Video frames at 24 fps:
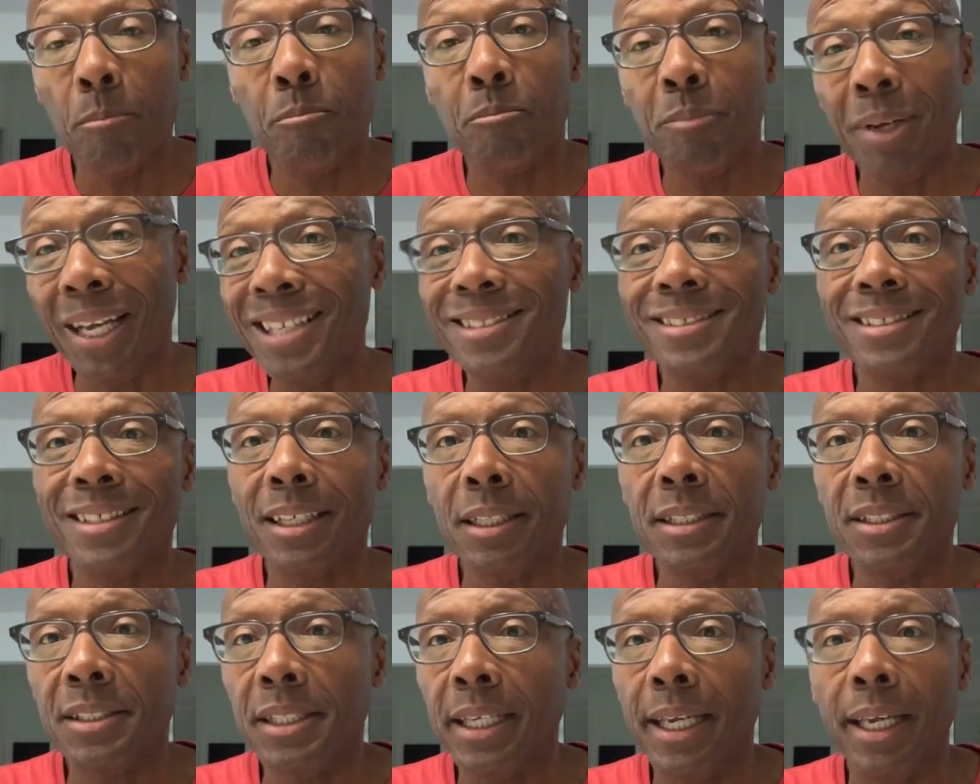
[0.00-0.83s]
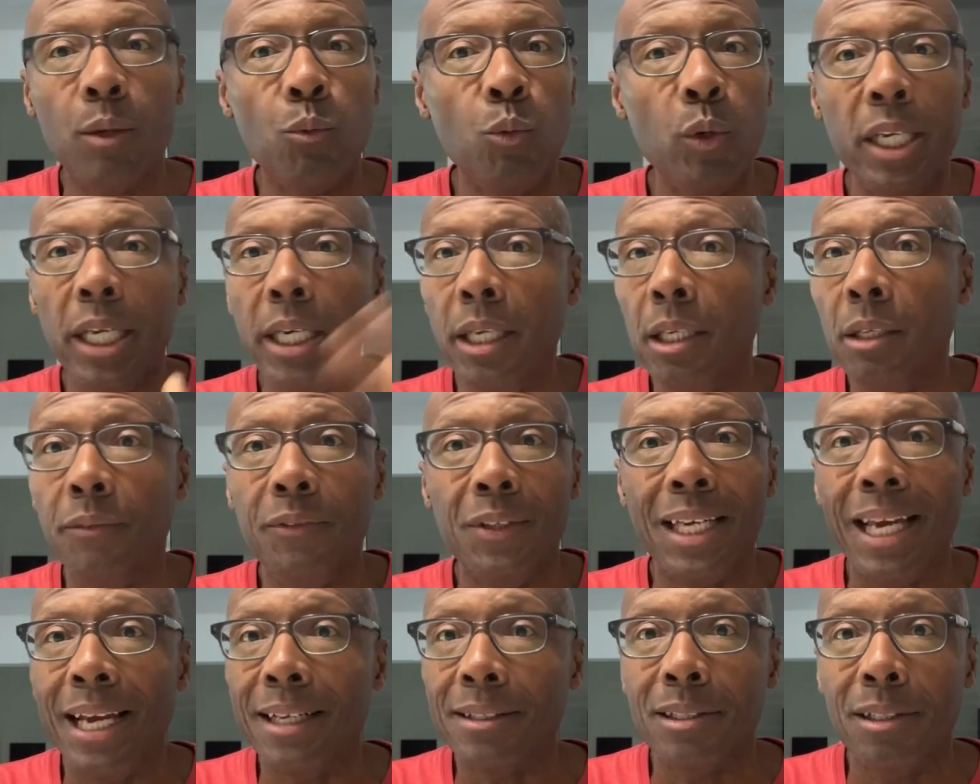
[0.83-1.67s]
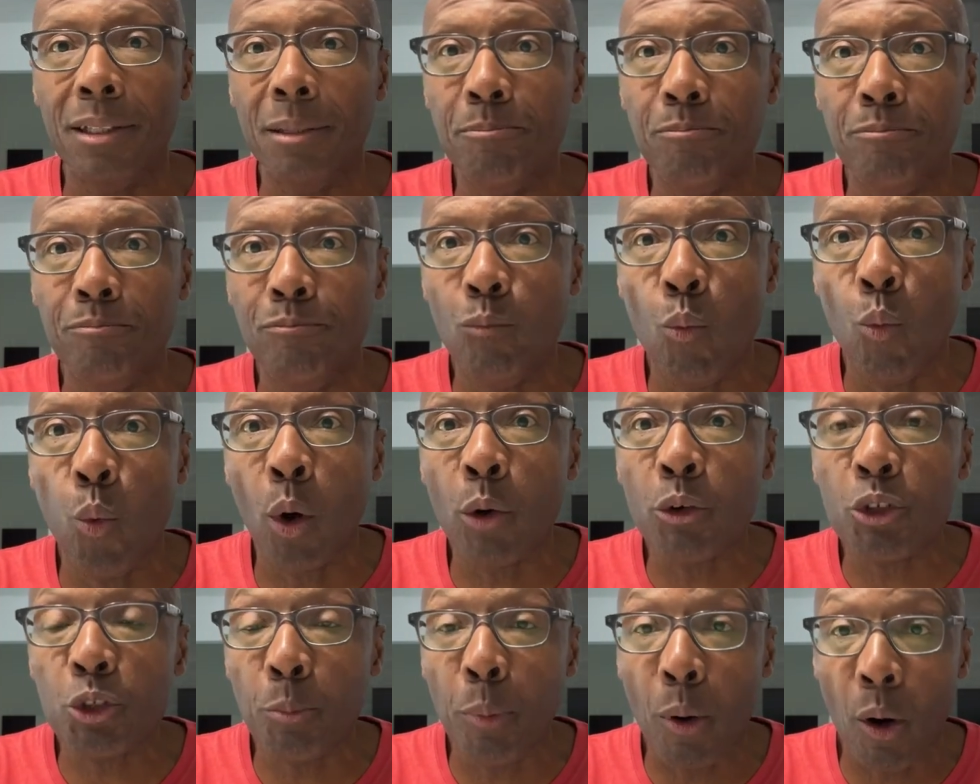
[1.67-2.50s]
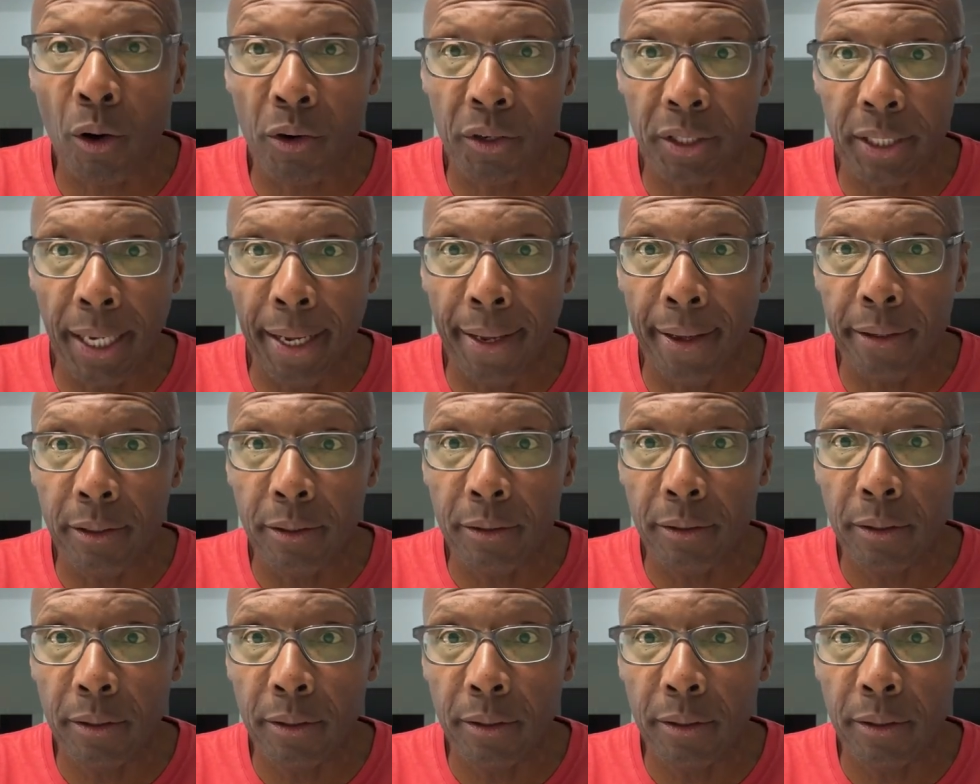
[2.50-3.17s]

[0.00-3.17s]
Basically saying we ain't even got to the worst part yet.